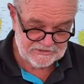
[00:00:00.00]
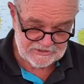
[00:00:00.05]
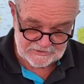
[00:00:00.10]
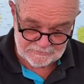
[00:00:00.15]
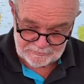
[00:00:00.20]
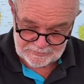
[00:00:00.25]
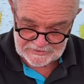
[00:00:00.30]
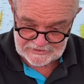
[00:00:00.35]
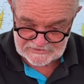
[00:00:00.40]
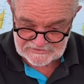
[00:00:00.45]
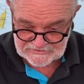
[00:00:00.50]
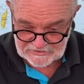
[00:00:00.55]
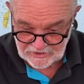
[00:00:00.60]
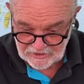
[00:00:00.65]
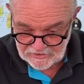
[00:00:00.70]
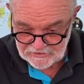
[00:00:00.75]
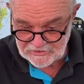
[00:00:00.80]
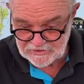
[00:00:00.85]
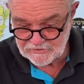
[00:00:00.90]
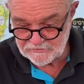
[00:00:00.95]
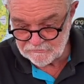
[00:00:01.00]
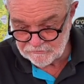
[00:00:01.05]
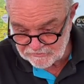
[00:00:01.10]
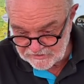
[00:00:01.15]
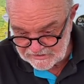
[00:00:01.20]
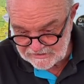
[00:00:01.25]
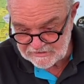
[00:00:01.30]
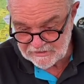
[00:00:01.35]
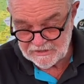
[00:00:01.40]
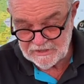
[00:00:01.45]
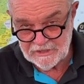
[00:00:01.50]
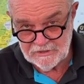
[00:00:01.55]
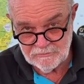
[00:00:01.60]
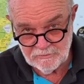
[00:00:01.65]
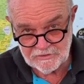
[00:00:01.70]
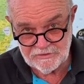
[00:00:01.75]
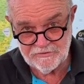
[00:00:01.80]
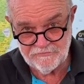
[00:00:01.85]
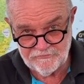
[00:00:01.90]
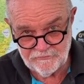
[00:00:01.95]
You can pick a zone, you can read
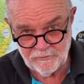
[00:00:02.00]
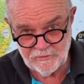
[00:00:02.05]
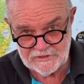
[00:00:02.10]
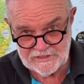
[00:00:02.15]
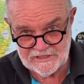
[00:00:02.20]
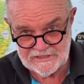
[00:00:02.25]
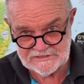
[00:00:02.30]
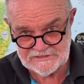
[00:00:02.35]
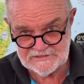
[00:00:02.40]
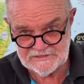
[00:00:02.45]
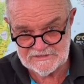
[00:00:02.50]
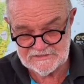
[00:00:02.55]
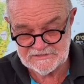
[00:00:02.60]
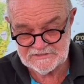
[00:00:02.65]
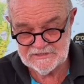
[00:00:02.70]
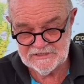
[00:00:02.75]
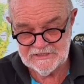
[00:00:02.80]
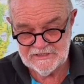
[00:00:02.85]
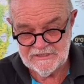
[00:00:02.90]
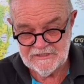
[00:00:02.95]
what the forecast is.